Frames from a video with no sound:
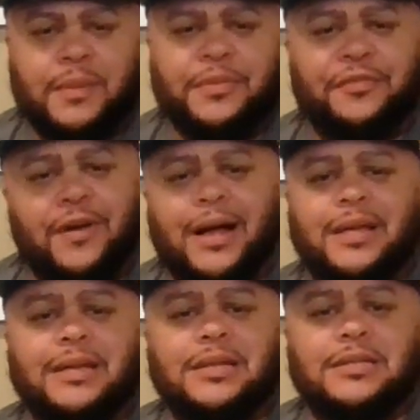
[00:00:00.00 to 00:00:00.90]
Before I
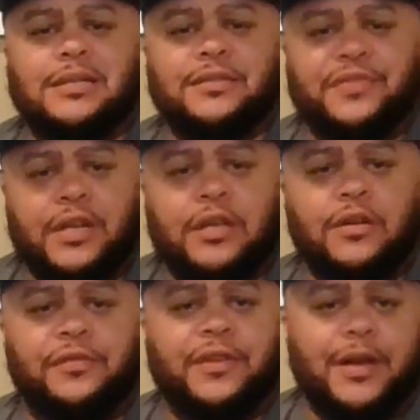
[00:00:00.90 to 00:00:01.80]
get into this video, for